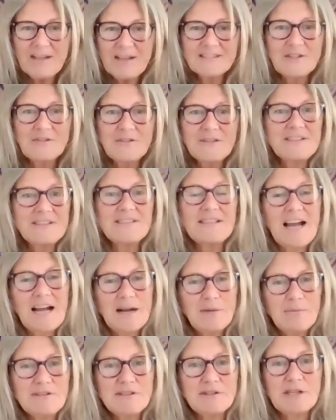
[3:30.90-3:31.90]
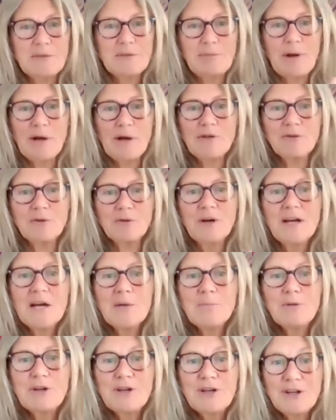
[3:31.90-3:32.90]
So this is absolutely powerful,
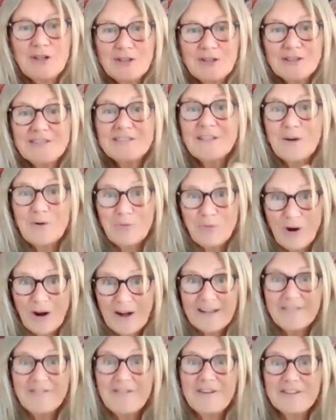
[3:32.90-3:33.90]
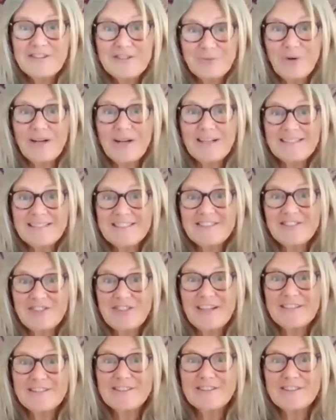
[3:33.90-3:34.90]
because why is this
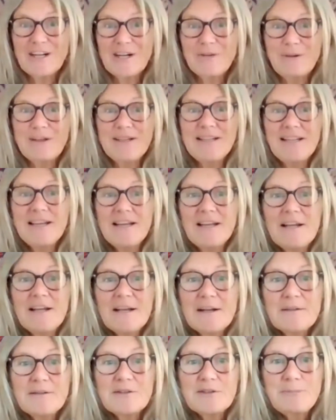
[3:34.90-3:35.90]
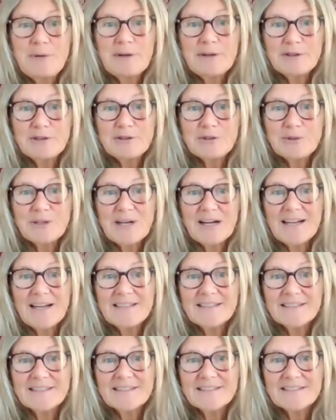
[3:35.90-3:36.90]
change coming? Spiritual
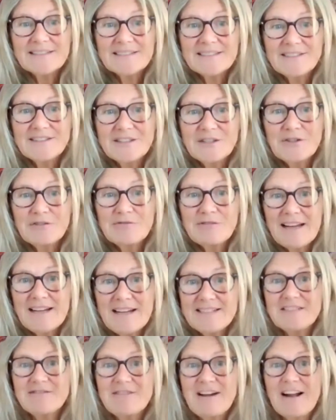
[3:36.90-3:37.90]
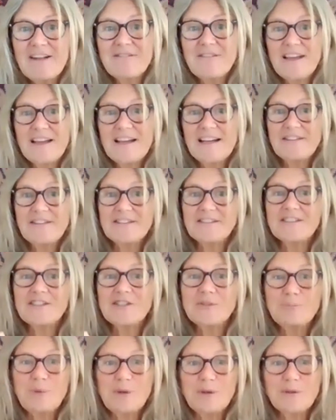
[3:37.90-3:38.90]
guidance. You know, the rays around the head, this
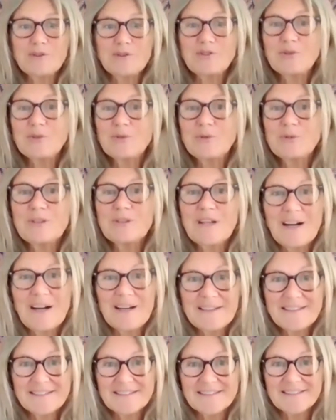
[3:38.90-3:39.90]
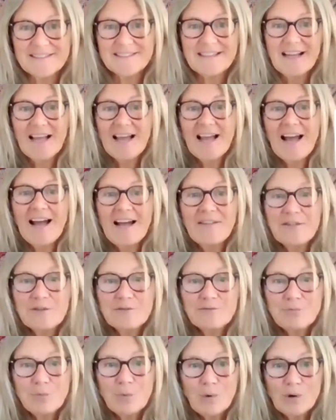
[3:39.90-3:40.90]
is spiritual guidance. And
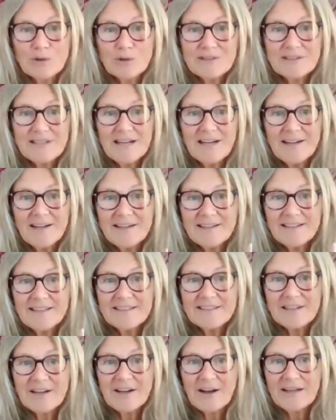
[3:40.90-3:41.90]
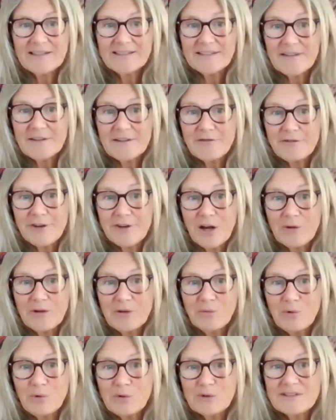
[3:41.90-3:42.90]
the water is, the
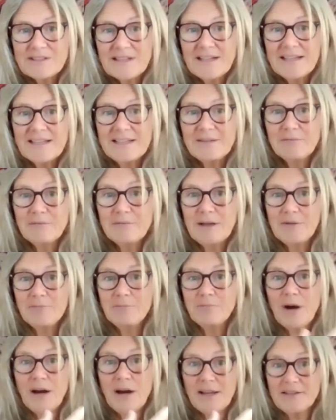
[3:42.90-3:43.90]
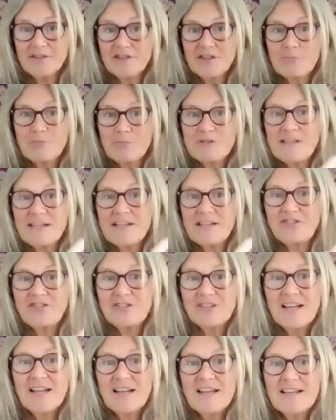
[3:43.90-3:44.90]
flowing water in my
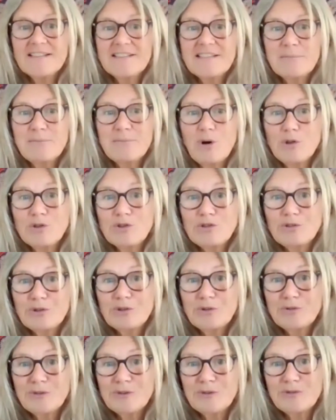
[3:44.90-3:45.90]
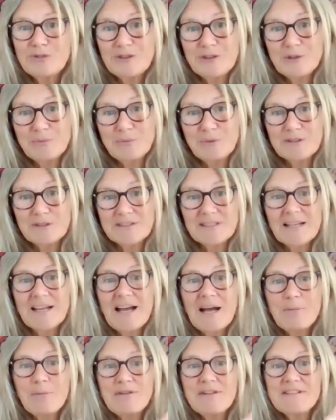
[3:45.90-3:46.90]
interpretation, is emotional fulfillment.
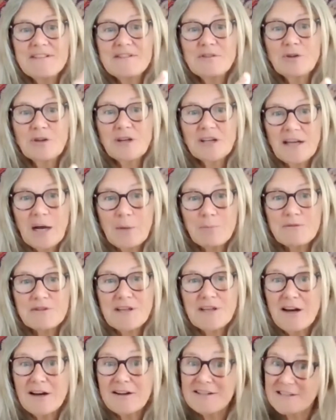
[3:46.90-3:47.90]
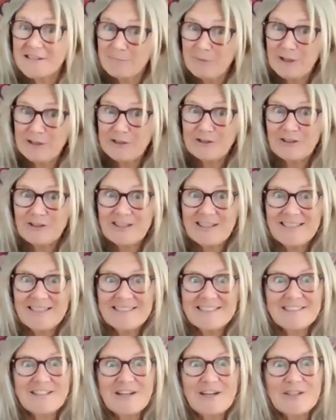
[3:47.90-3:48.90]
I mean, this is not a cups card, it's a major
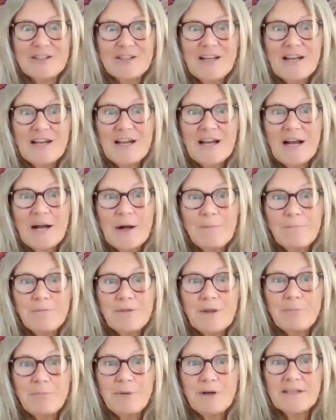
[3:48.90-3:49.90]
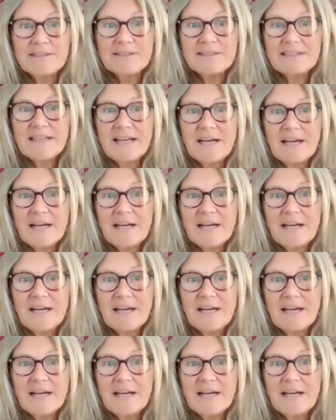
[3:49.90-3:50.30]
arcanic card, but